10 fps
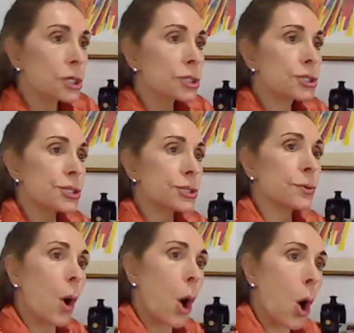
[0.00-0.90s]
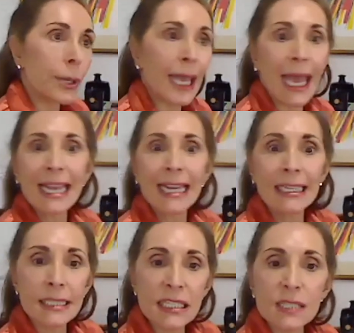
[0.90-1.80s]
to, okay,
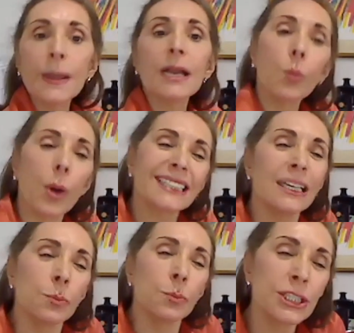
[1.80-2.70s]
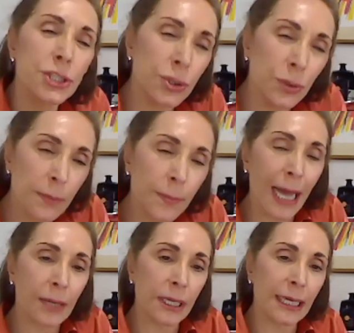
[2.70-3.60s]
despair, what can we do about it?